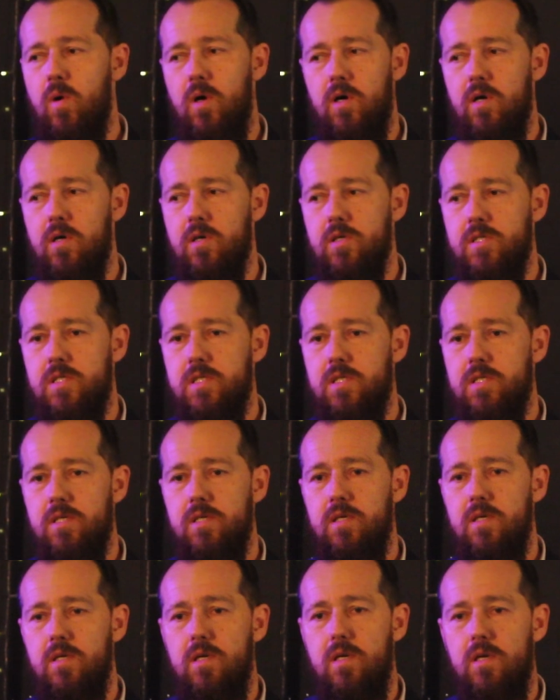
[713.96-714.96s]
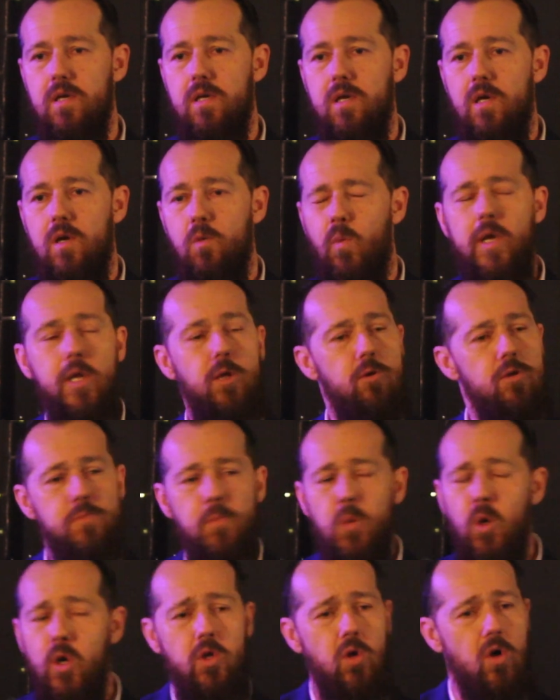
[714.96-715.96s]
worst, when you was
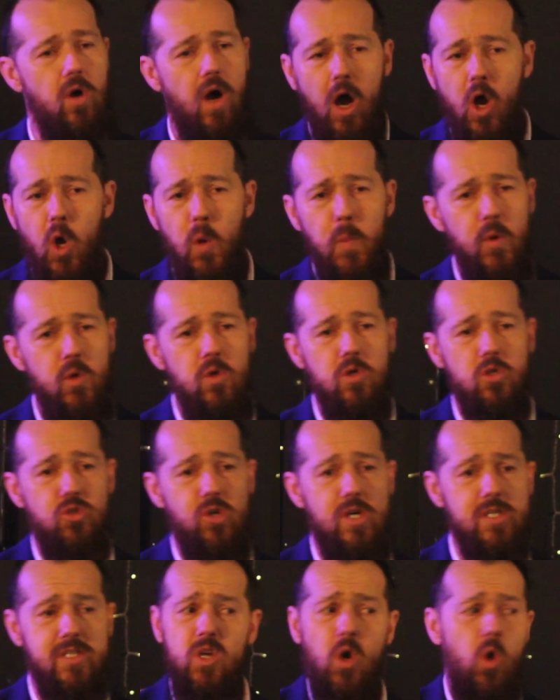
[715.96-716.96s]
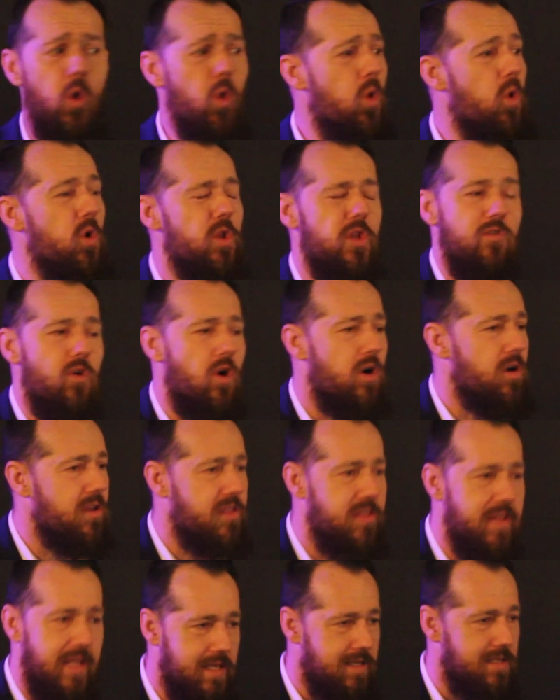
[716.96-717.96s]
putting your hope and your trust in all the
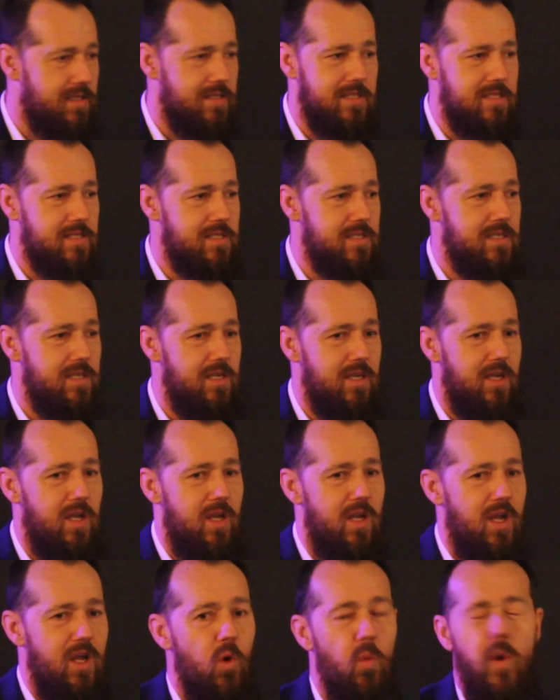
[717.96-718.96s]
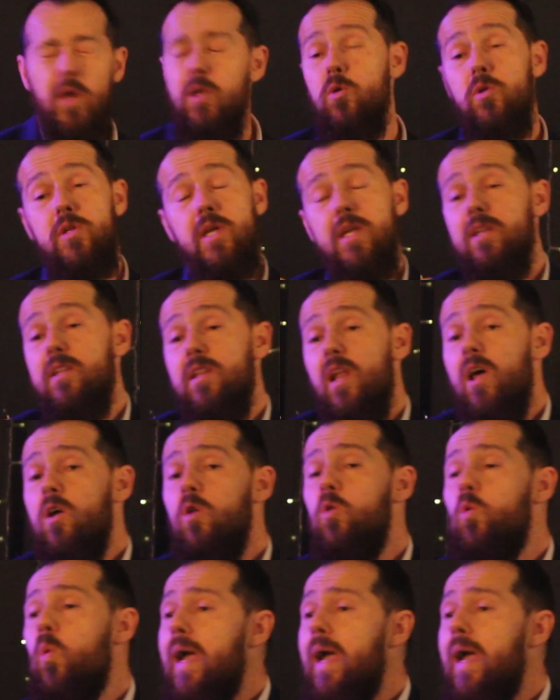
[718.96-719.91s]
wrong things, when you didn't know